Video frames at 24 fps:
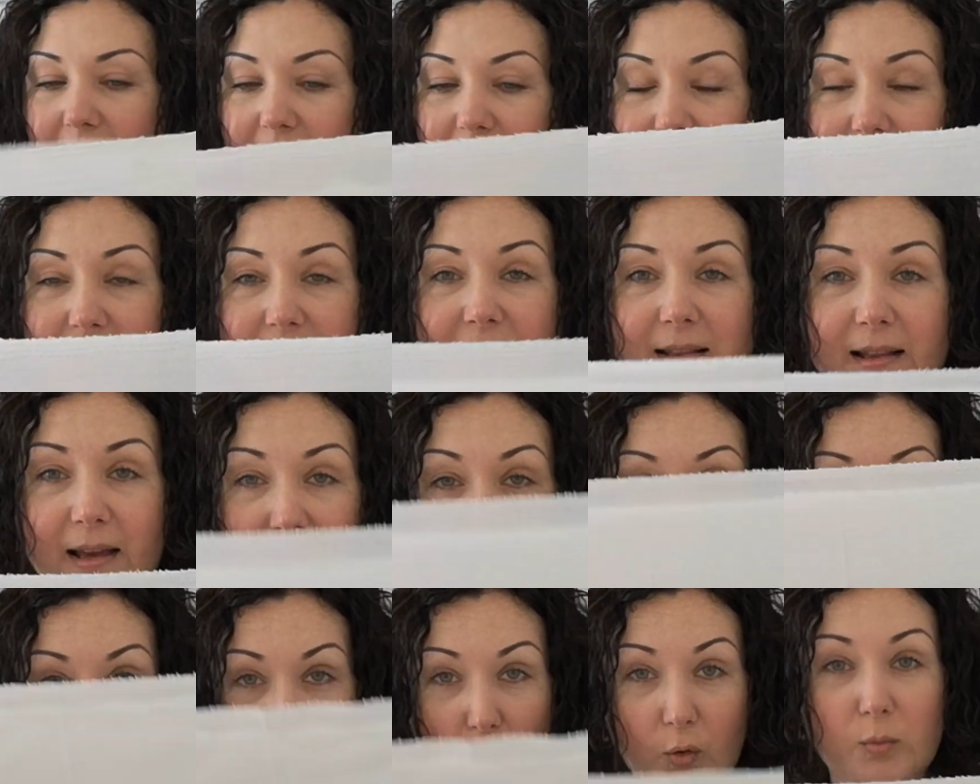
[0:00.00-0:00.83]
It's
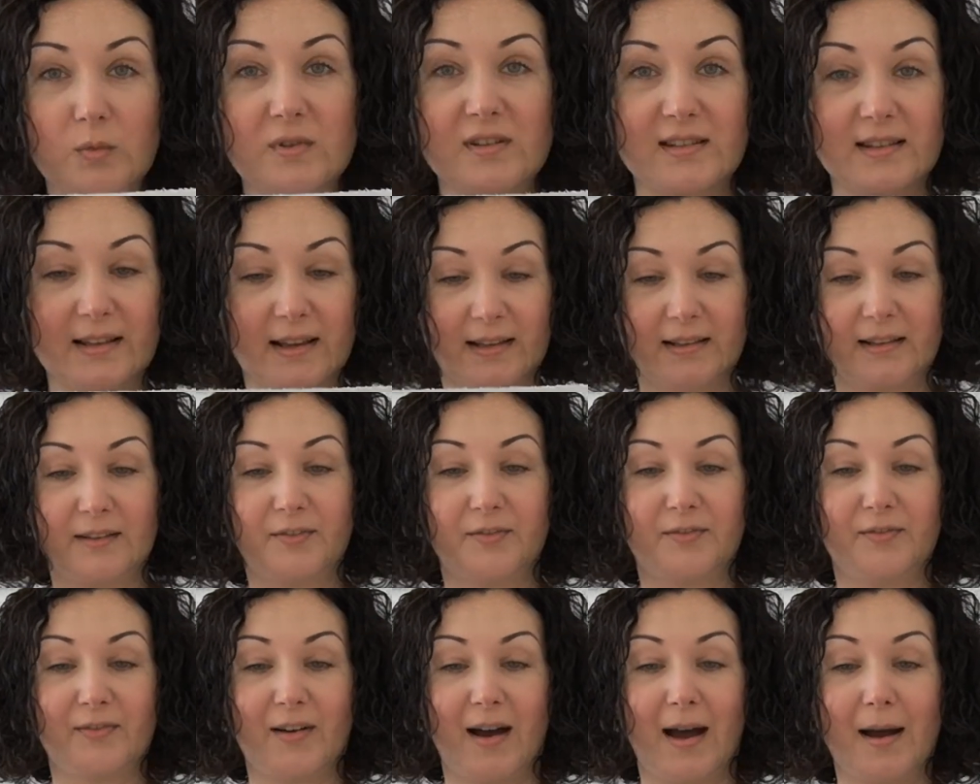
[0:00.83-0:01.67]
like almost like the
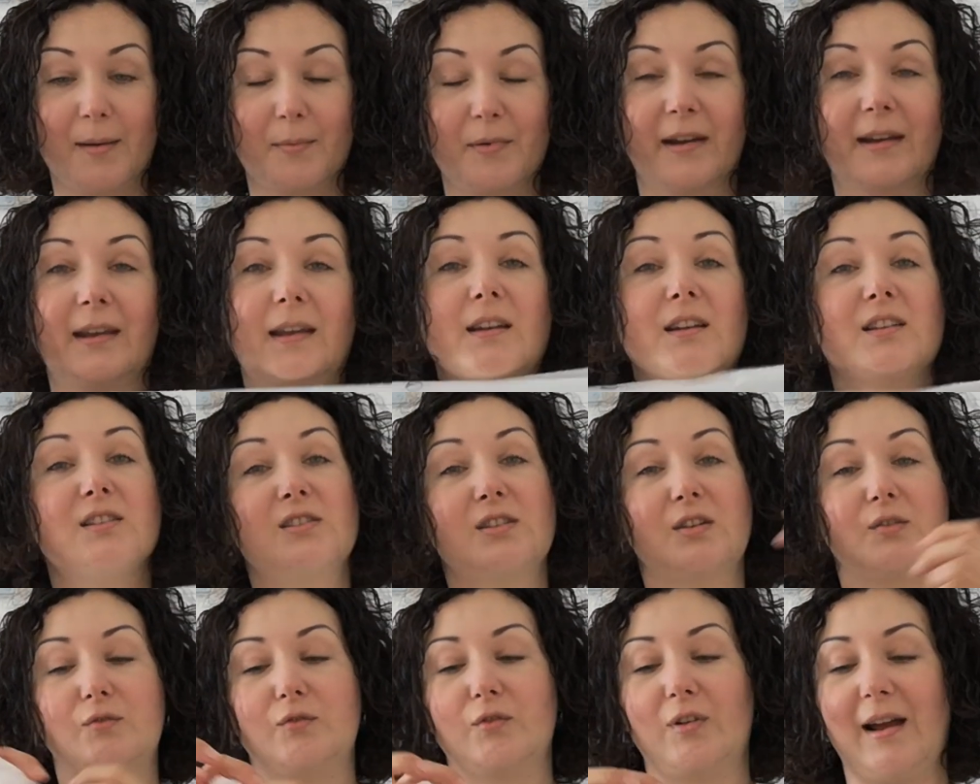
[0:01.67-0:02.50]
fabric in
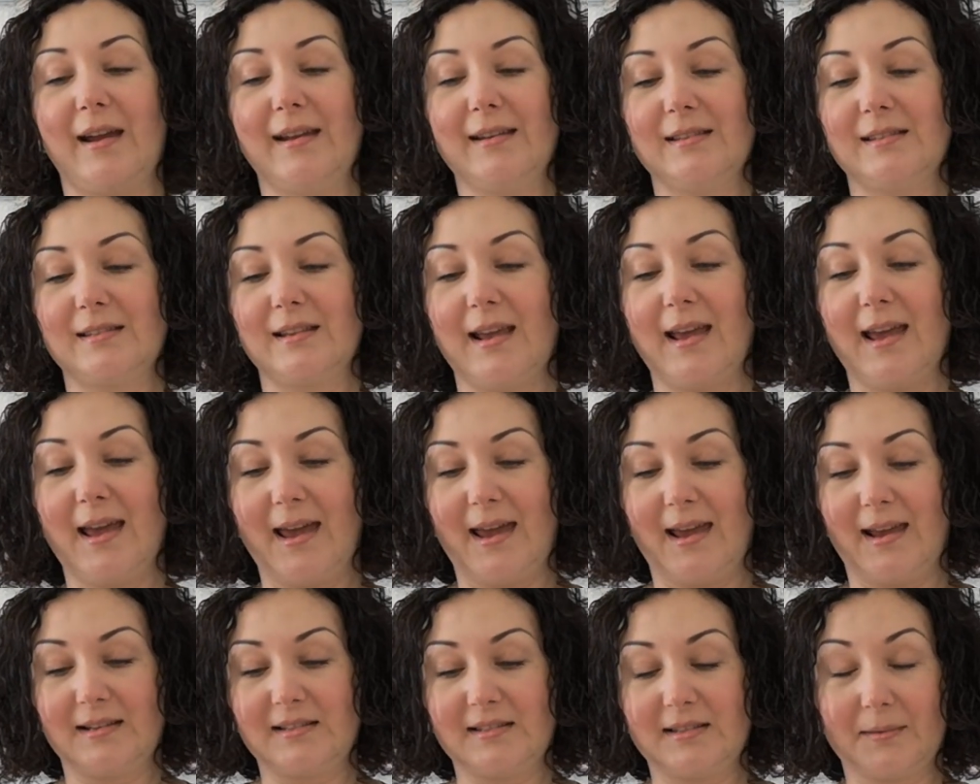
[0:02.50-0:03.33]
its own right,
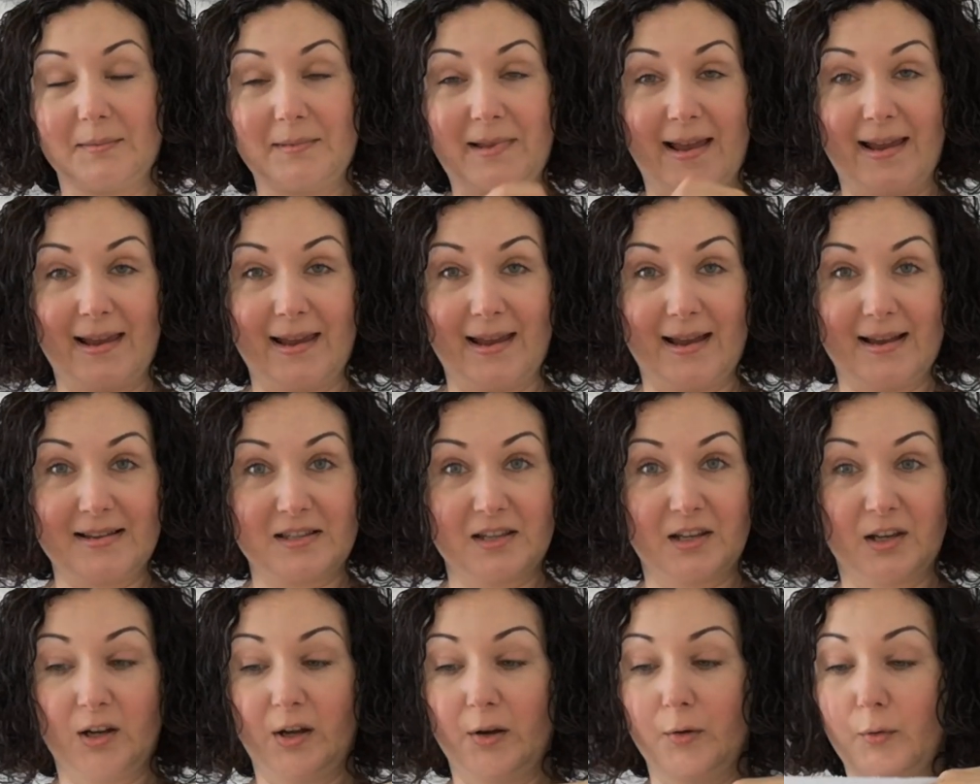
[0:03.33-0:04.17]
except that it has
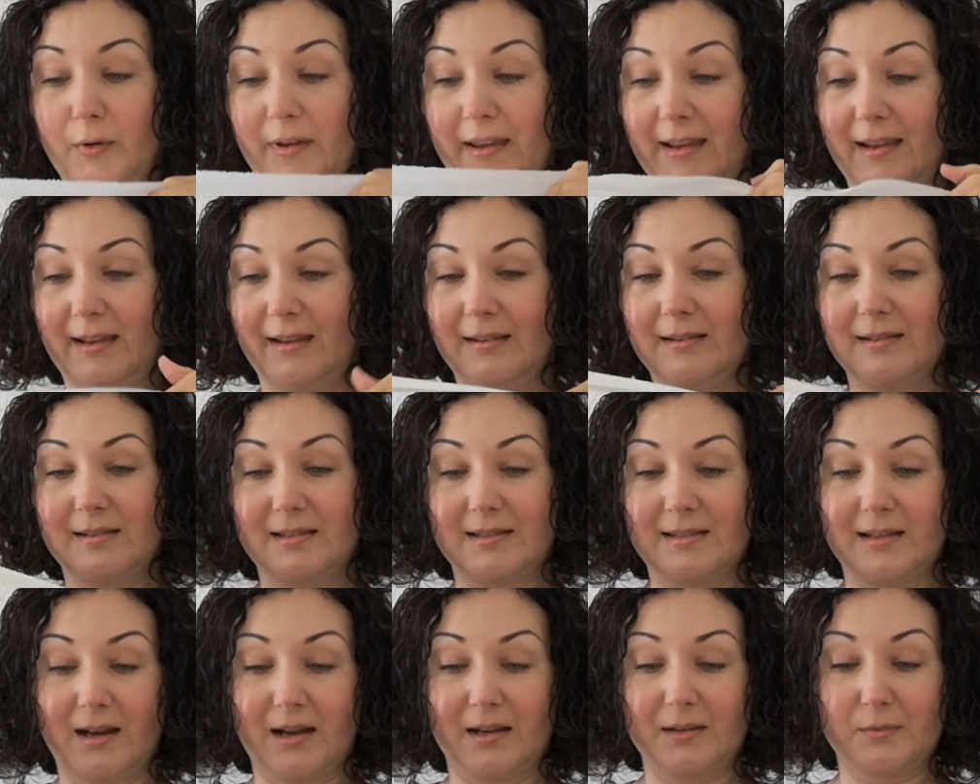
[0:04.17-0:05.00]
a gluey
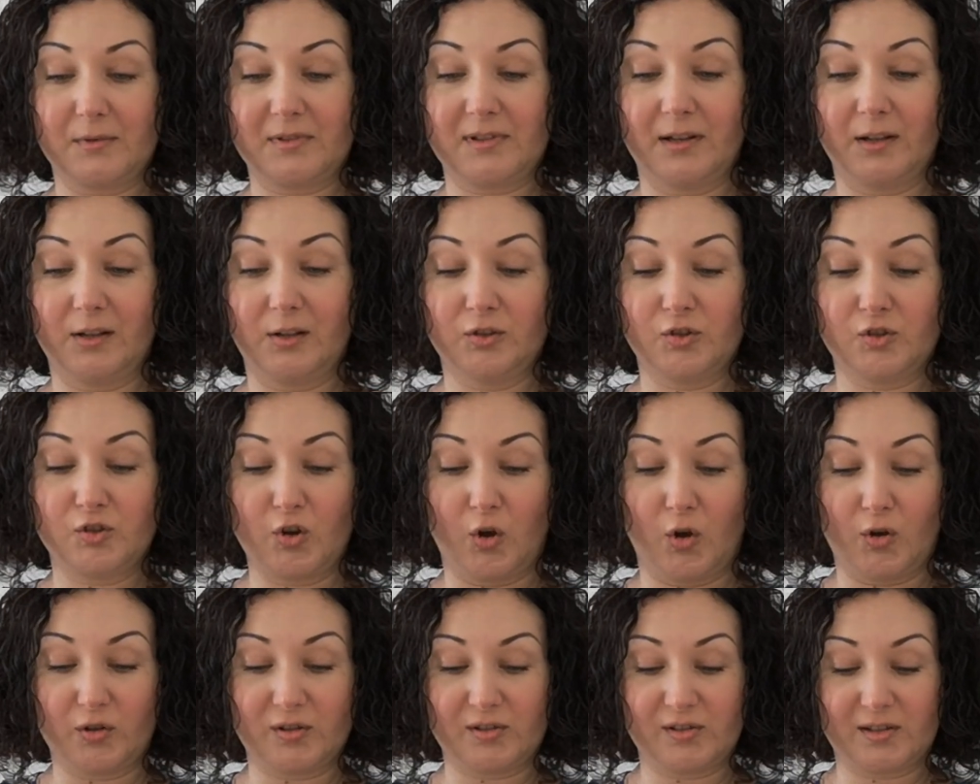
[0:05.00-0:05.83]
side with little
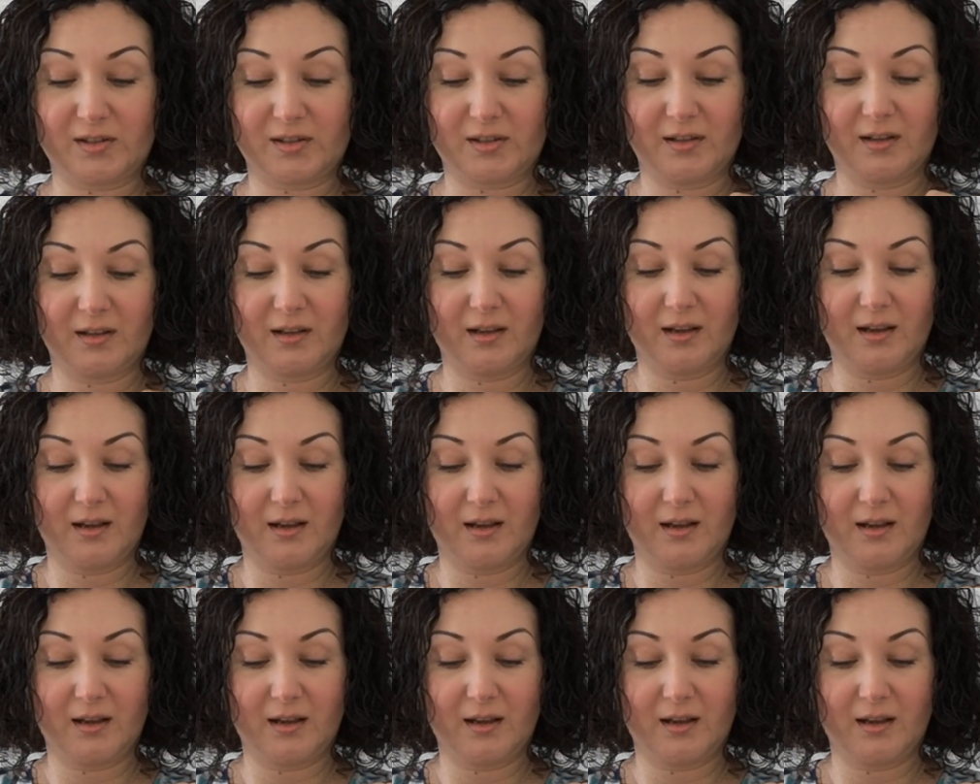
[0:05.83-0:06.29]
dots.